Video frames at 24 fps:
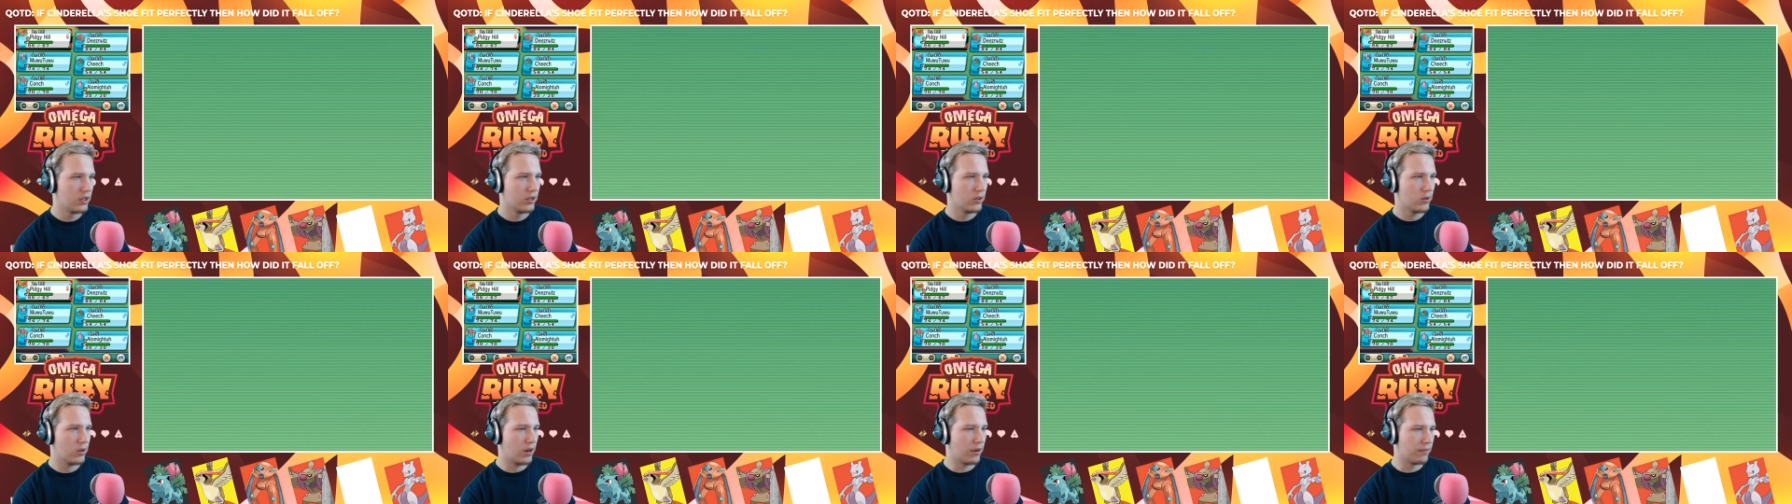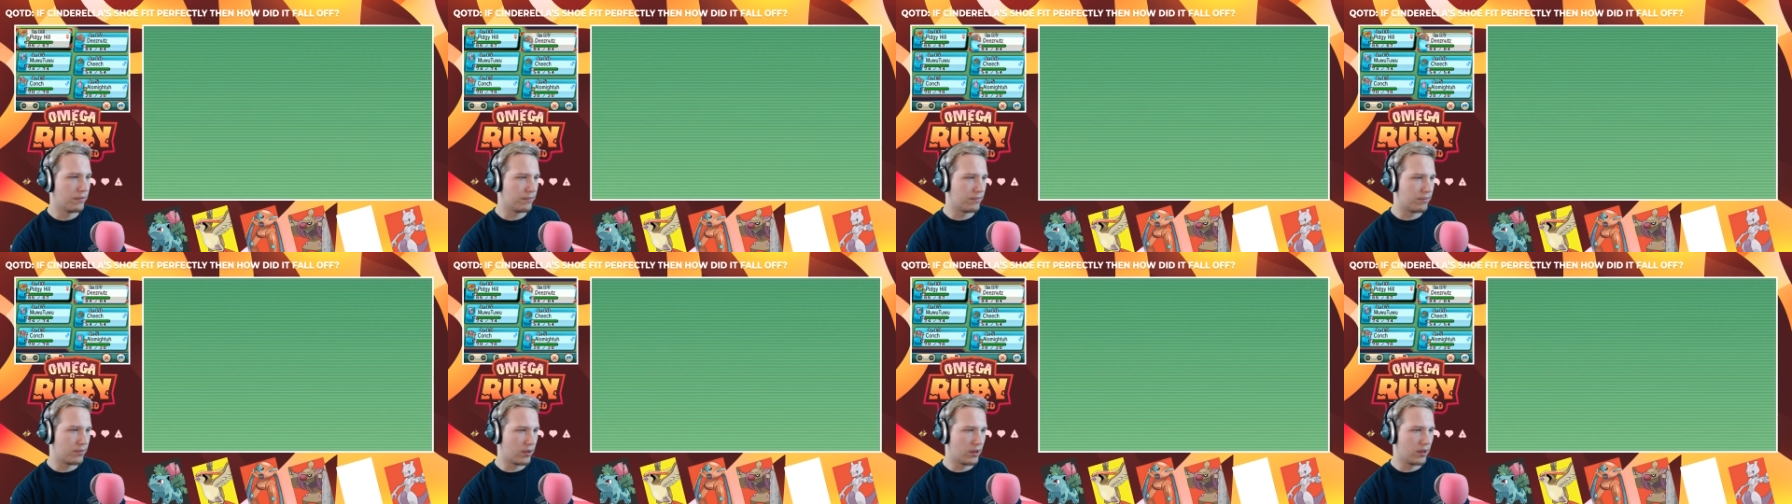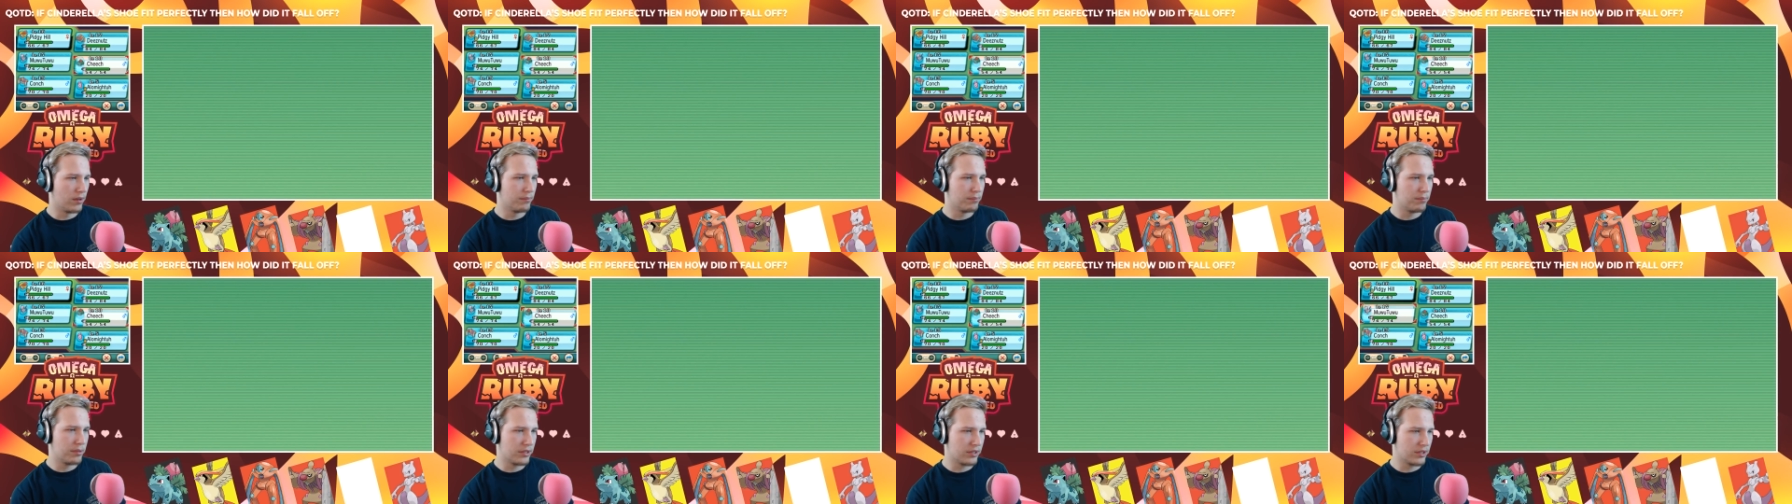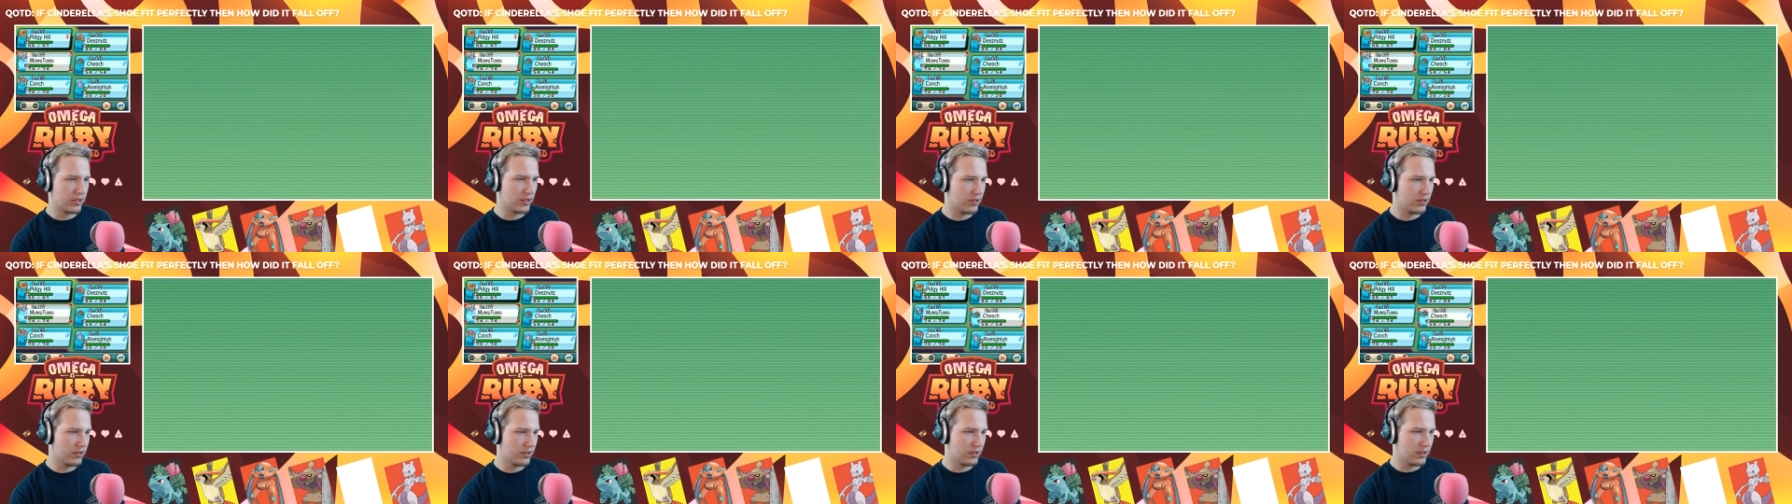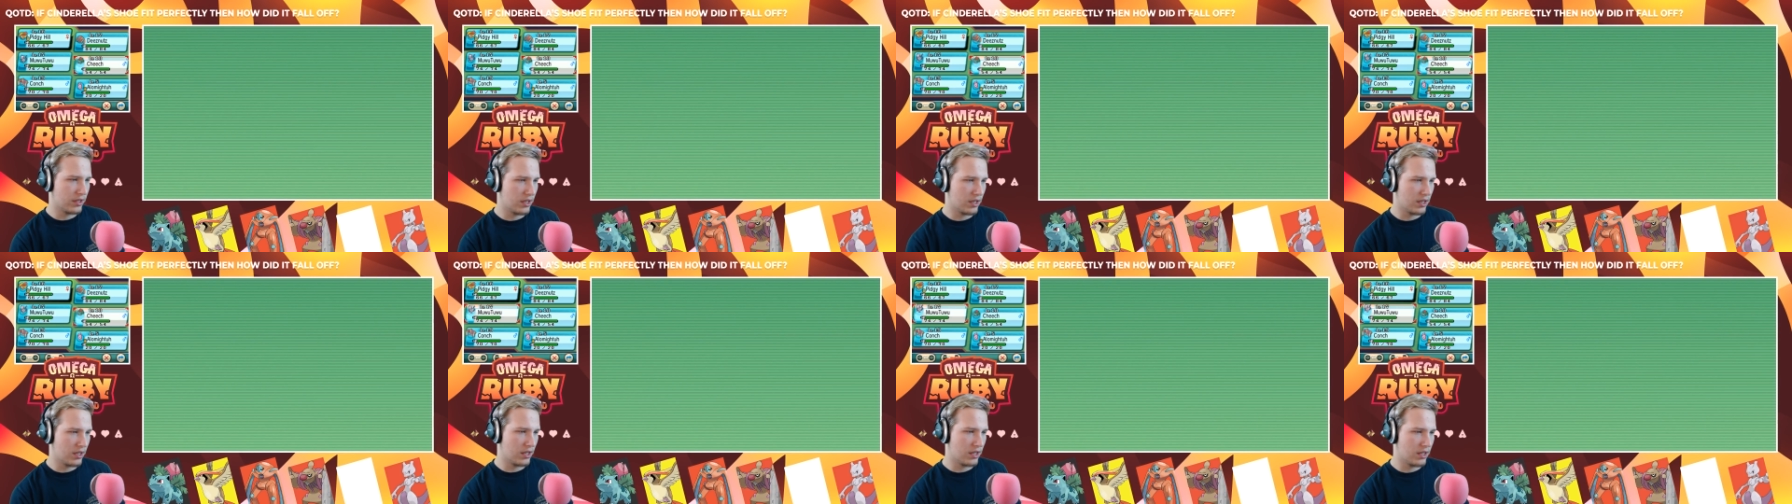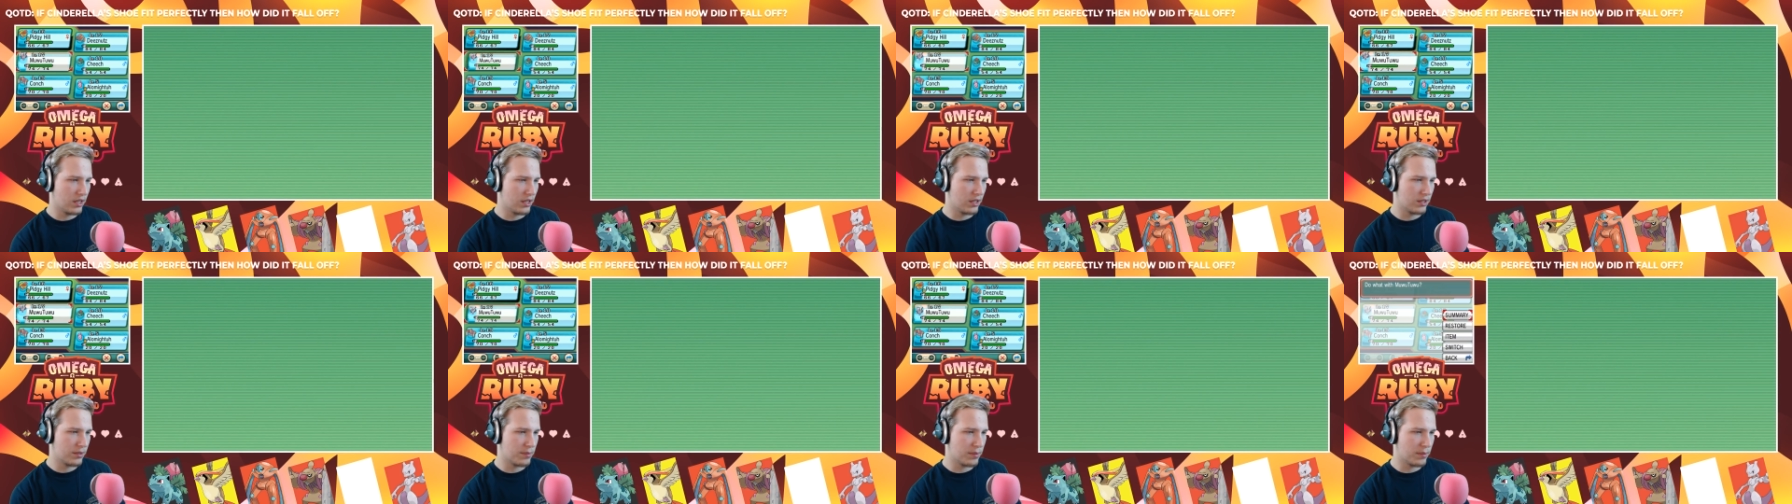What up in front? Pidgey Hill?
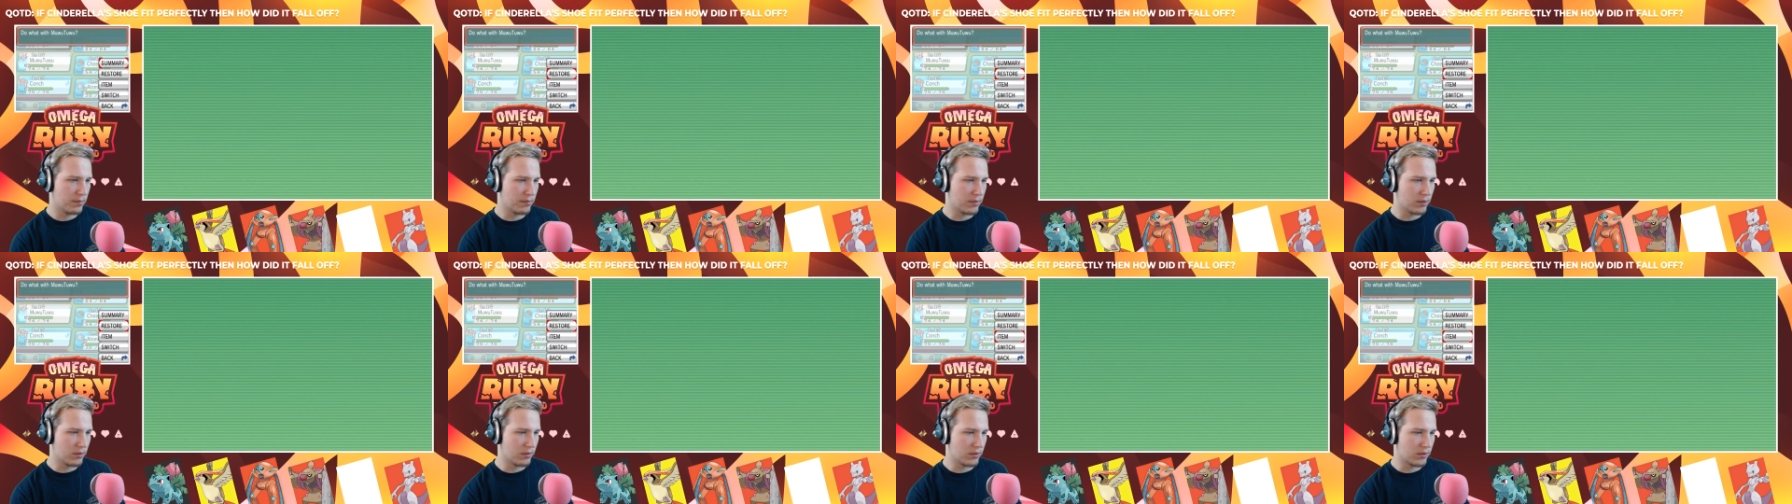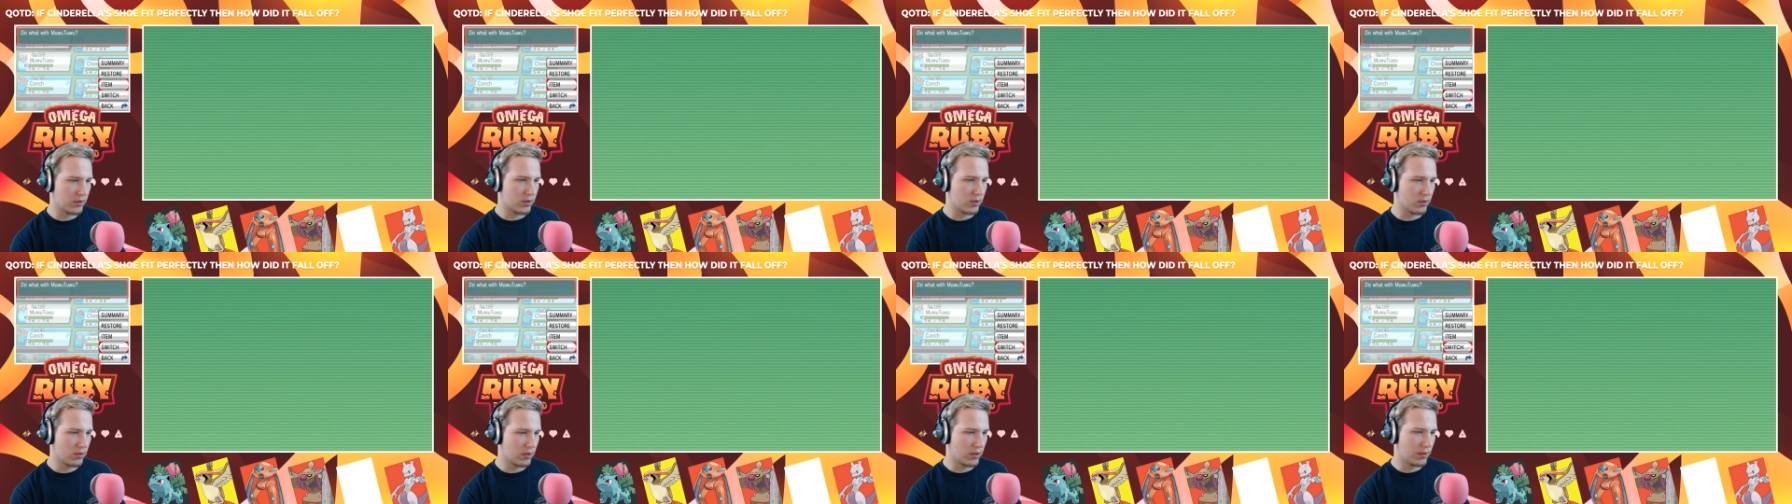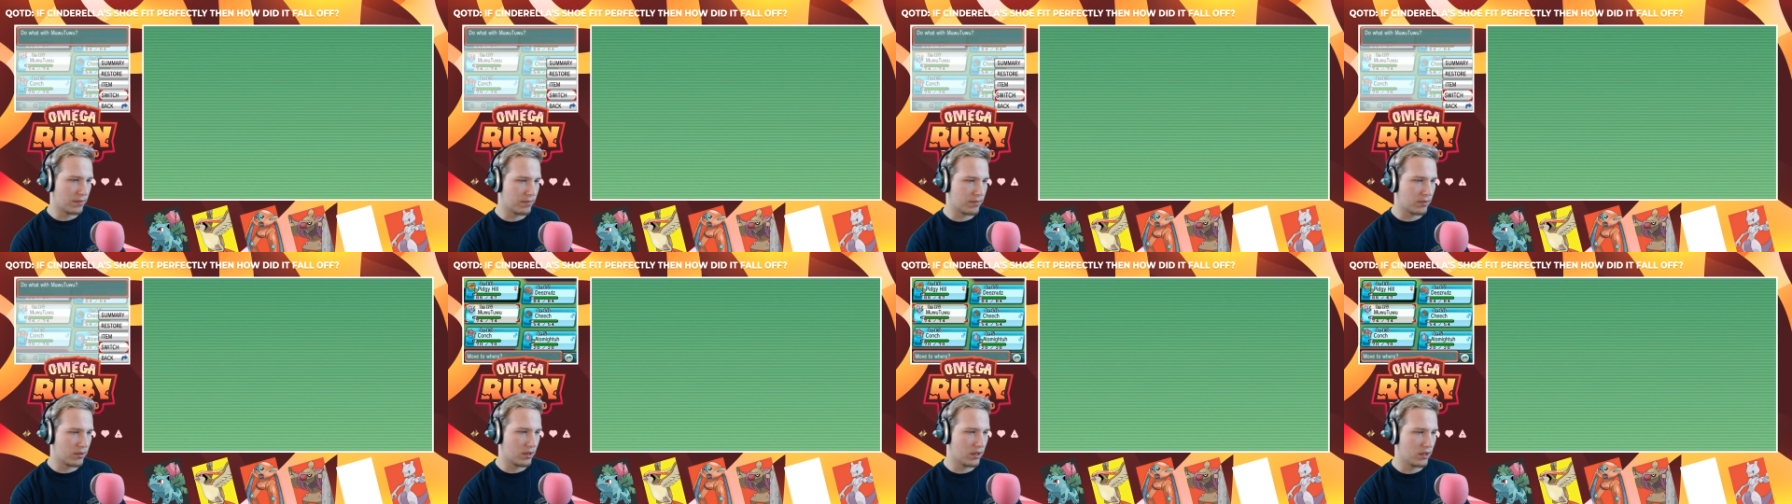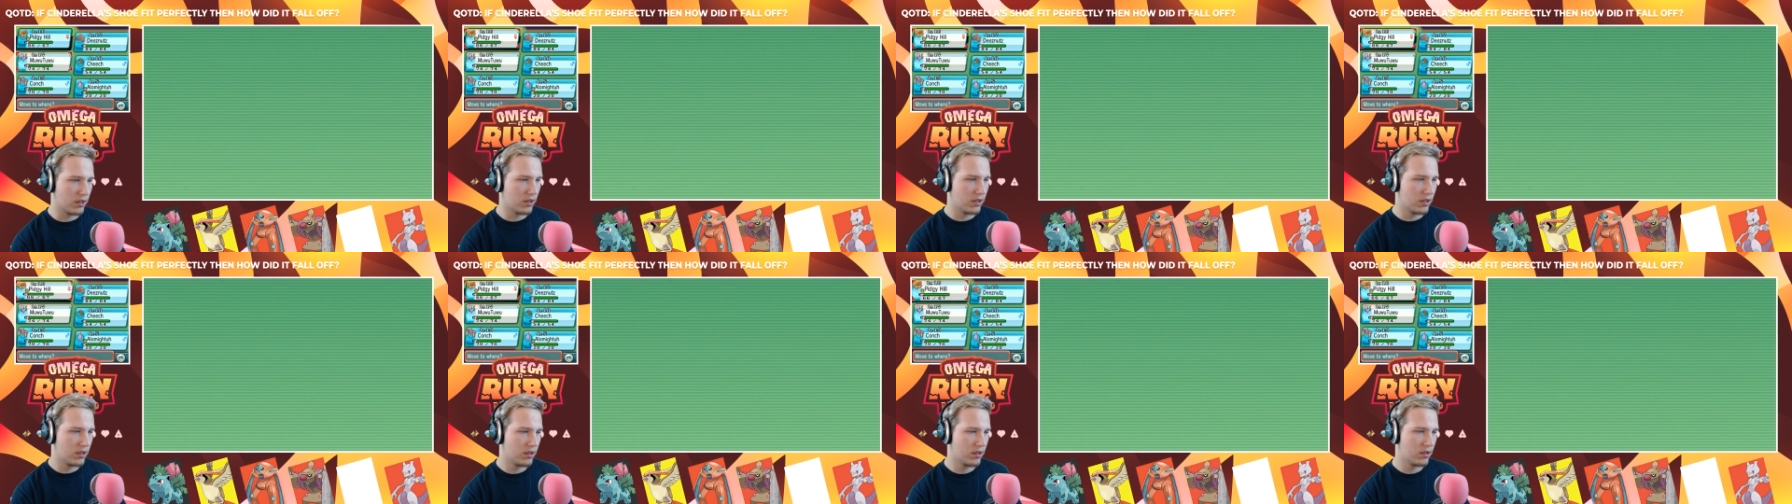Nah, let's put Mewtwo up front.